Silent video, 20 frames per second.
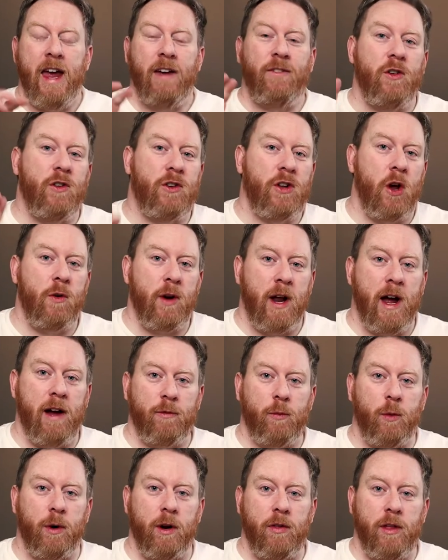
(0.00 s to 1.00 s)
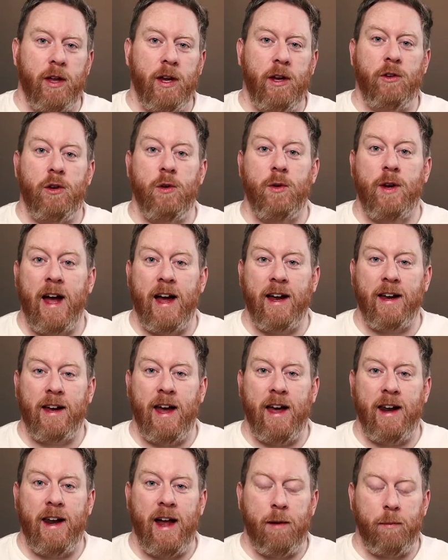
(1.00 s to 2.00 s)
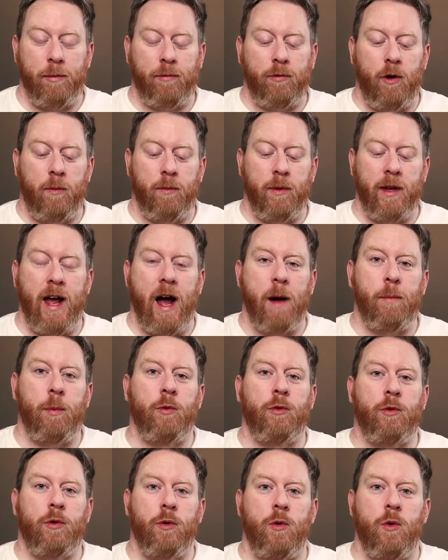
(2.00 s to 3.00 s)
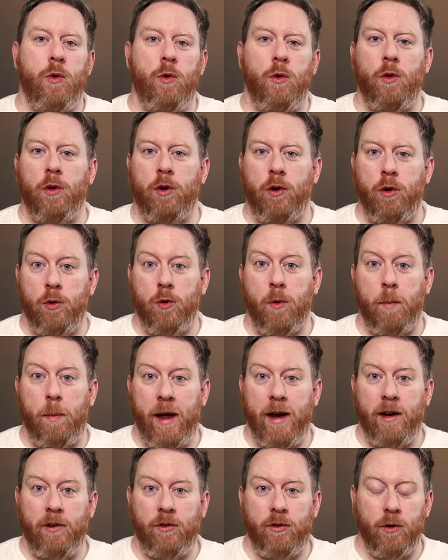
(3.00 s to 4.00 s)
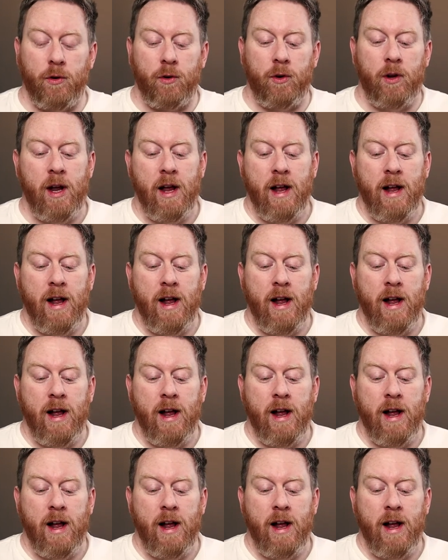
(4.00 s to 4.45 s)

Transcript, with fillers: If you don't have one of these, you can get an app from the Apple Store or Google Play Store